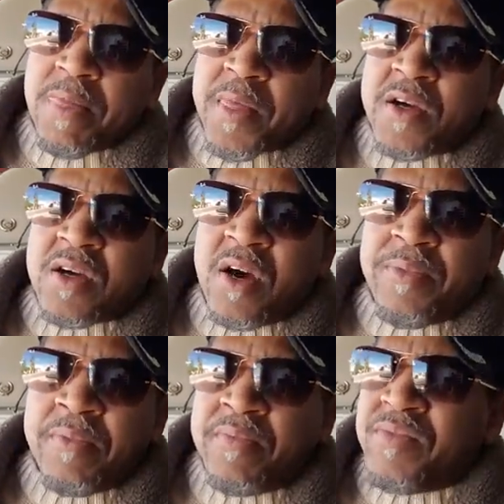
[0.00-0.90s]

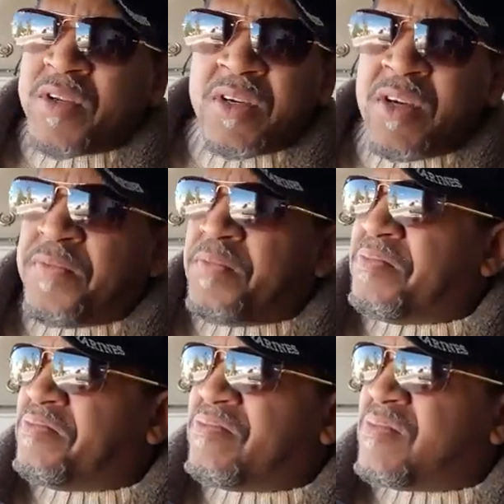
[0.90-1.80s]
good
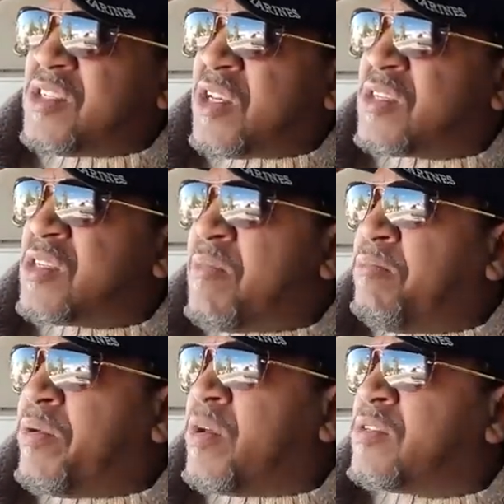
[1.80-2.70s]
6, 7
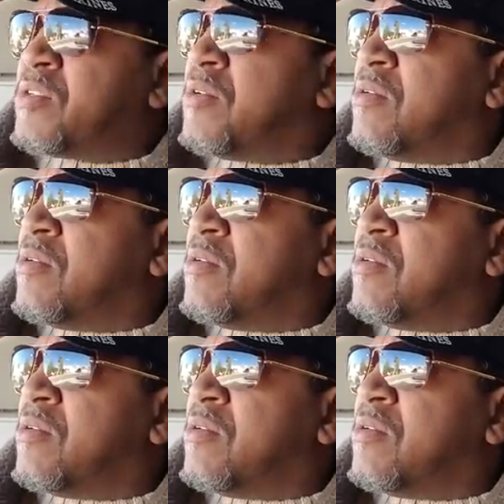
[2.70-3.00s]
plus.